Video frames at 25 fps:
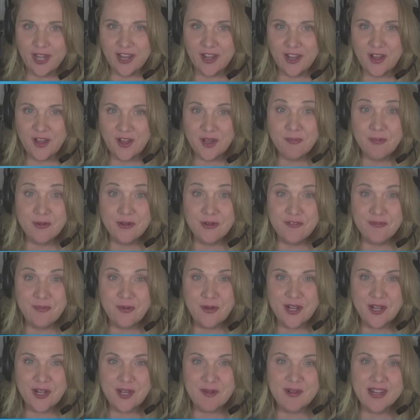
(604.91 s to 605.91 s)
I call it a proof
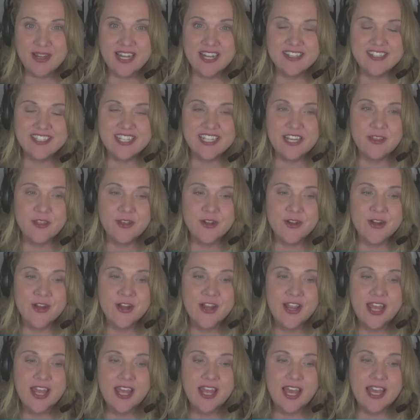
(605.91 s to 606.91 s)
point, but it's either
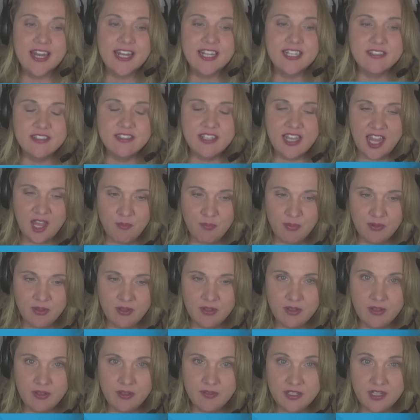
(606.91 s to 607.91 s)
an
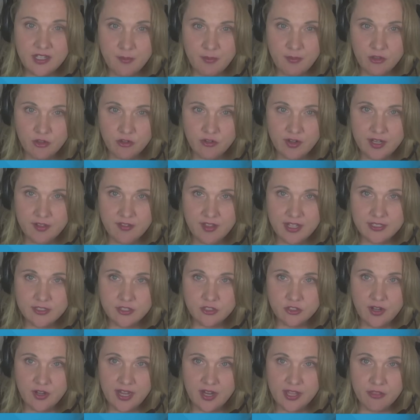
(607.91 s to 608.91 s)
example that demonstrates that
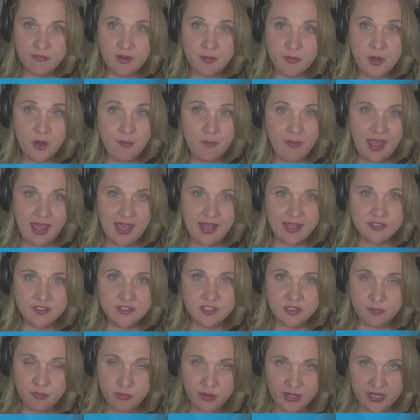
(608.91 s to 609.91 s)
strength from your
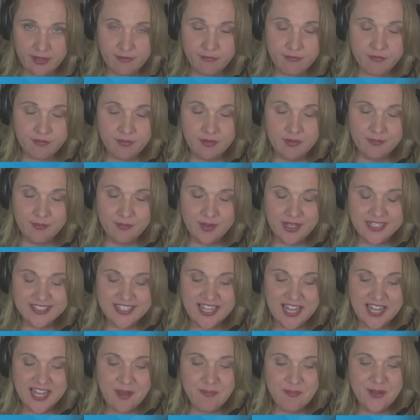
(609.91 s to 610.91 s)
past, a brief
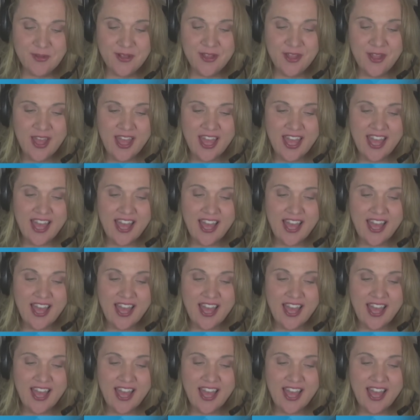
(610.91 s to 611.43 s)
example,